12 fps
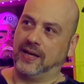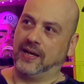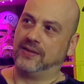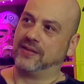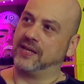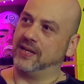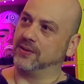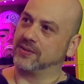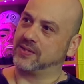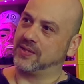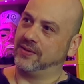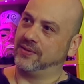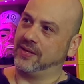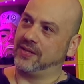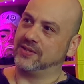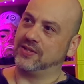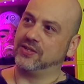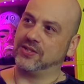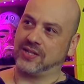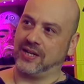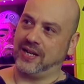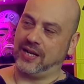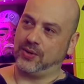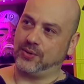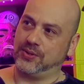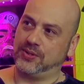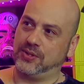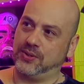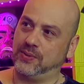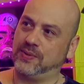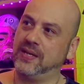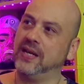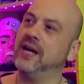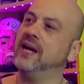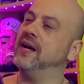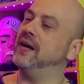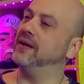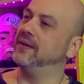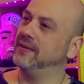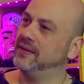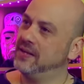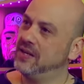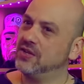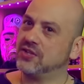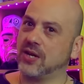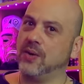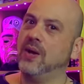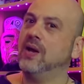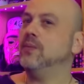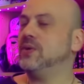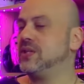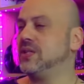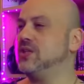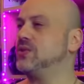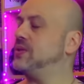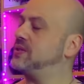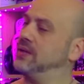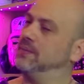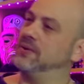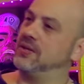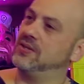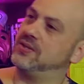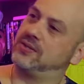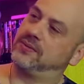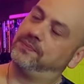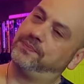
And the guilt and things and just allows you to. Yeah. So, which is interesting because